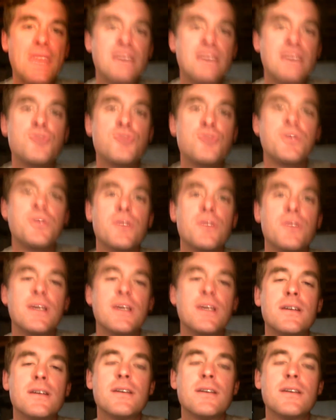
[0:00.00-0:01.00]
Andrew here
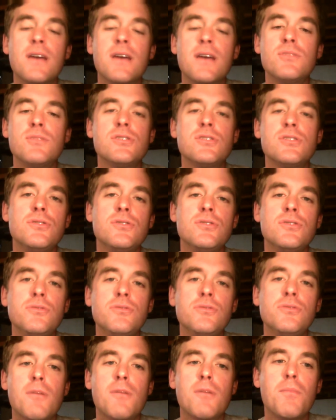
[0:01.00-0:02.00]
again, coming to you
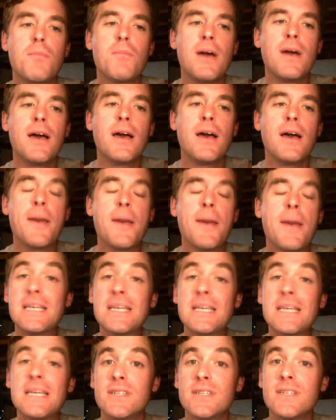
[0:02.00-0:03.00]
from my
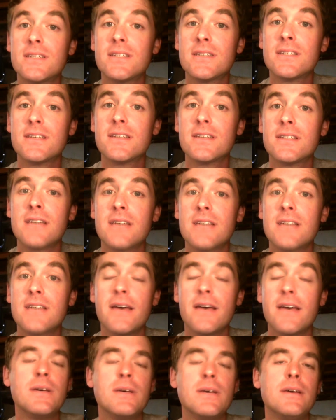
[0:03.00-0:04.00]
basement this
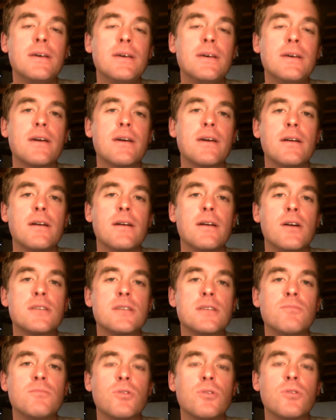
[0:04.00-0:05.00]
time. Got an
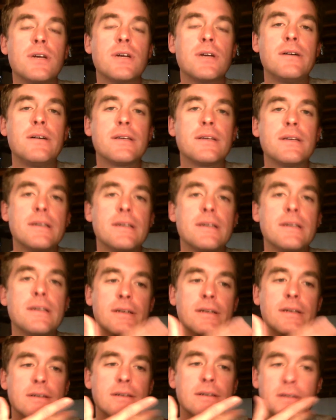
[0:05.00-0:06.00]
awesome workout in
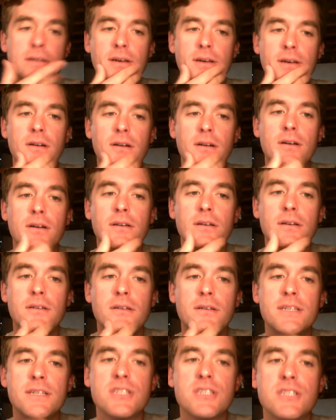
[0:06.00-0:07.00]
and got all
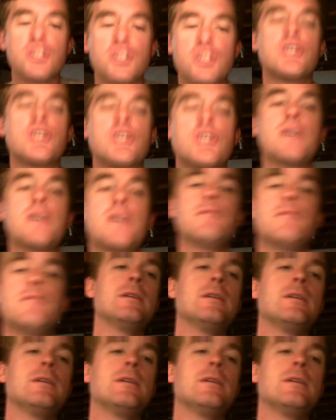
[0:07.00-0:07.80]
nice and shaved,